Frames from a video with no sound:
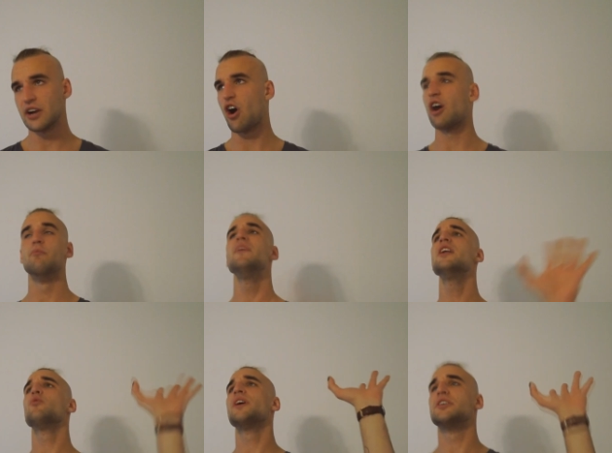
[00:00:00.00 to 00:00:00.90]
there are
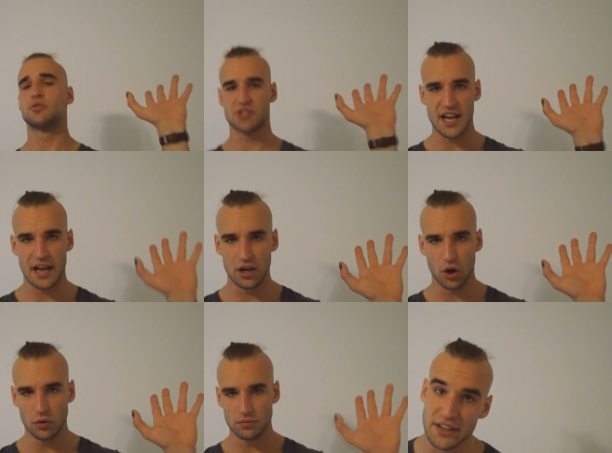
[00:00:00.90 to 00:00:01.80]
many ways to say
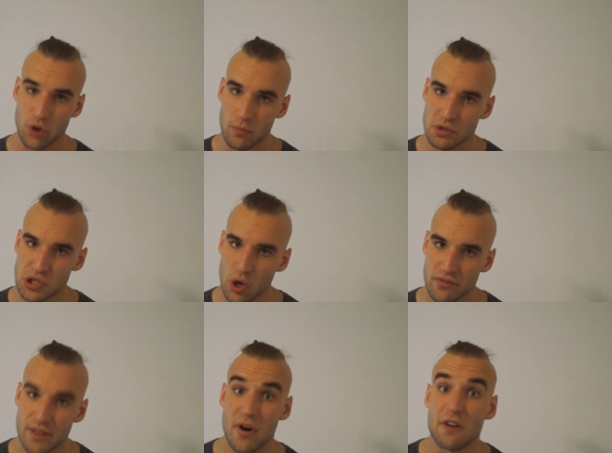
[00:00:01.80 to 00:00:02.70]
hello, and almost all
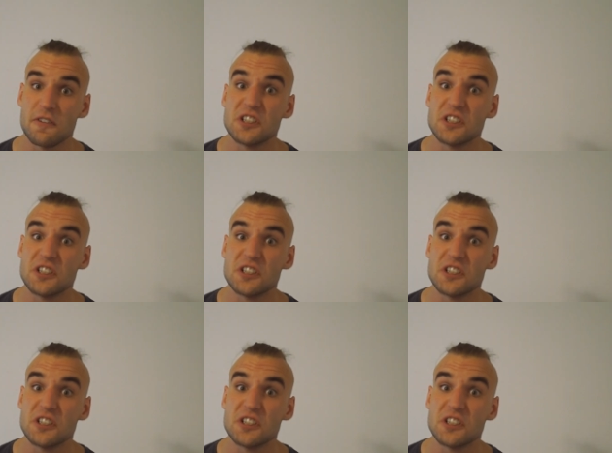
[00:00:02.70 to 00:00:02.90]
of them are